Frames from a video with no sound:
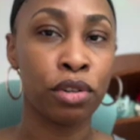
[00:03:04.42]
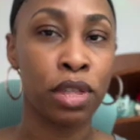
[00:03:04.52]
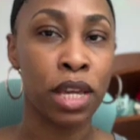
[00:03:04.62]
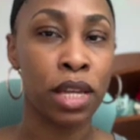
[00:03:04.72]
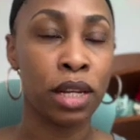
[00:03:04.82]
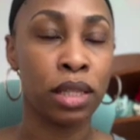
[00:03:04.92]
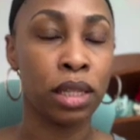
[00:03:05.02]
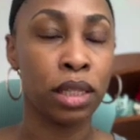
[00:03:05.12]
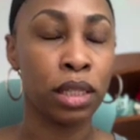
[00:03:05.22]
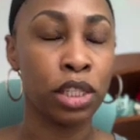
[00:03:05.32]
than the
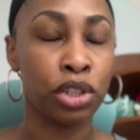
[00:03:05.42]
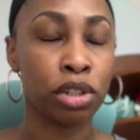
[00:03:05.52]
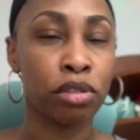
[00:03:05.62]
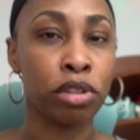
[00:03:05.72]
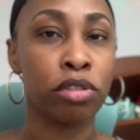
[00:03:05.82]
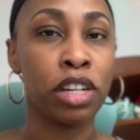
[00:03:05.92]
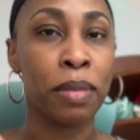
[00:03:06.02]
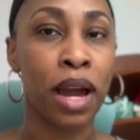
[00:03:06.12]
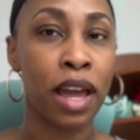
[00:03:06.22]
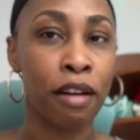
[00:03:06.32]
Lily Sugar and Cream
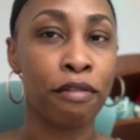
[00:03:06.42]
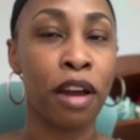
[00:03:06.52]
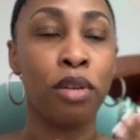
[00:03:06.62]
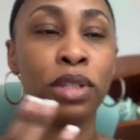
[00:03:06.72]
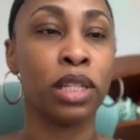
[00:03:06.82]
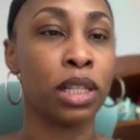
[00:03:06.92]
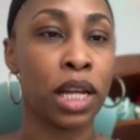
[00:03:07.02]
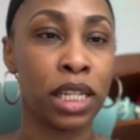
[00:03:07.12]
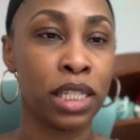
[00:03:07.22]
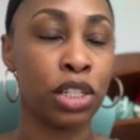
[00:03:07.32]
I have found and a
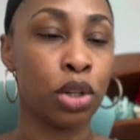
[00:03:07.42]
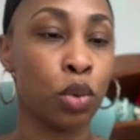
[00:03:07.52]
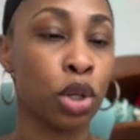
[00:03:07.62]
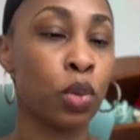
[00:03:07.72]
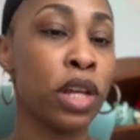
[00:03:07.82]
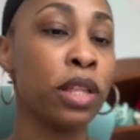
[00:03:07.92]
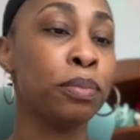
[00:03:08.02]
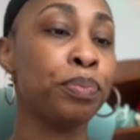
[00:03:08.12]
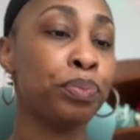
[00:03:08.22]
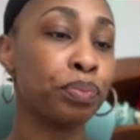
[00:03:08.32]
lot easier to work with.
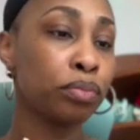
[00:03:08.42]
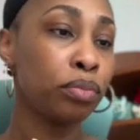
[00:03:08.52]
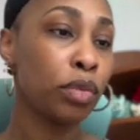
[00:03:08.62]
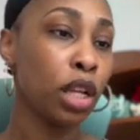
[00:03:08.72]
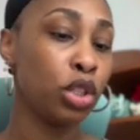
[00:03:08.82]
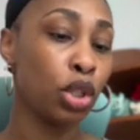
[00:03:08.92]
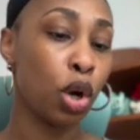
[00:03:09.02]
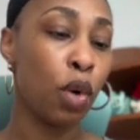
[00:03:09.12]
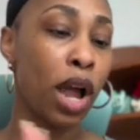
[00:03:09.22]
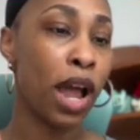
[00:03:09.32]

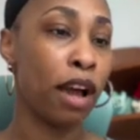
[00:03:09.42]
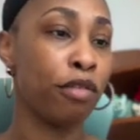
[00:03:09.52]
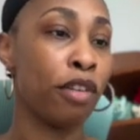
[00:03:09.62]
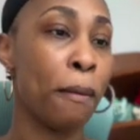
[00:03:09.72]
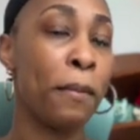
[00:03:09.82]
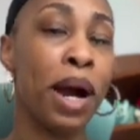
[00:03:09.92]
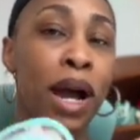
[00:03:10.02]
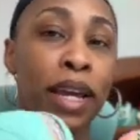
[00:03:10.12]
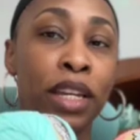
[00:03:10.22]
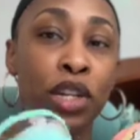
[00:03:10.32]
So I have
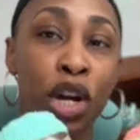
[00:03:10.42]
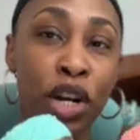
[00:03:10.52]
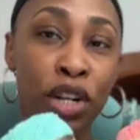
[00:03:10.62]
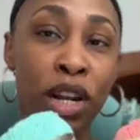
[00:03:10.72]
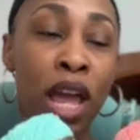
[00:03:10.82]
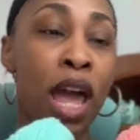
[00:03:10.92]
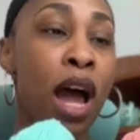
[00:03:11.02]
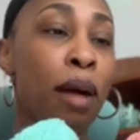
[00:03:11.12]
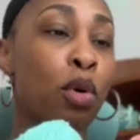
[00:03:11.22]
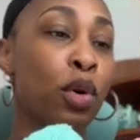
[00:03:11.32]
my yarn.
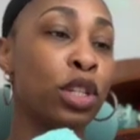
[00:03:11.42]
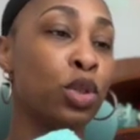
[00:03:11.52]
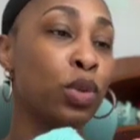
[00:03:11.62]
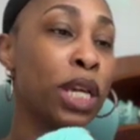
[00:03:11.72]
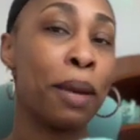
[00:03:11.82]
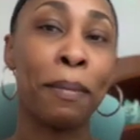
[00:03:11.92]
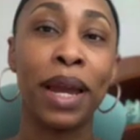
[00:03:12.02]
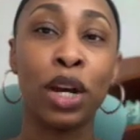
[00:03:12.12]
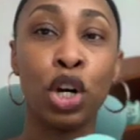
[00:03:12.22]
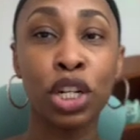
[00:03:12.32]
I'm going to get
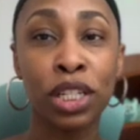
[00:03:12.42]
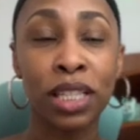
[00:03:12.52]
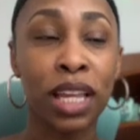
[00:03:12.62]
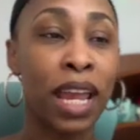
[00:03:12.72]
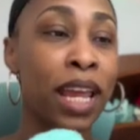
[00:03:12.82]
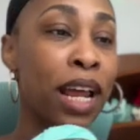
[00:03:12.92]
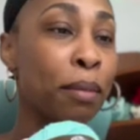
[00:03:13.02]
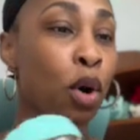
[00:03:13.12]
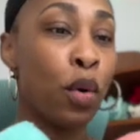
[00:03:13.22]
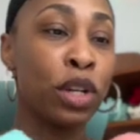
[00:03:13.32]
my hooks and
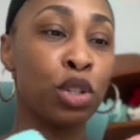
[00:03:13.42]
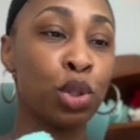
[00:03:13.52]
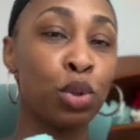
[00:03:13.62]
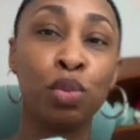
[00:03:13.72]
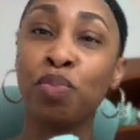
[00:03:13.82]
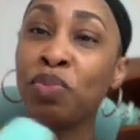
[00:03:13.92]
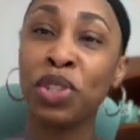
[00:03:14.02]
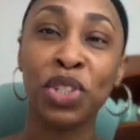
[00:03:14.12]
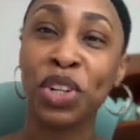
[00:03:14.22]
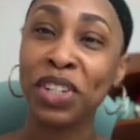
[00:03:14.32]
I'm going to
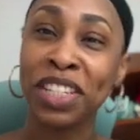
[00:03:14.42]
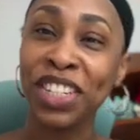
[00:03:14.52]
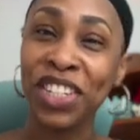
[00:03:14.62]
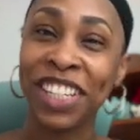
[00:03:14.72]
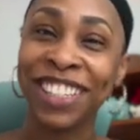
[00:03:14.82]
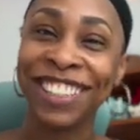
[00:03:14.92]
start stitching.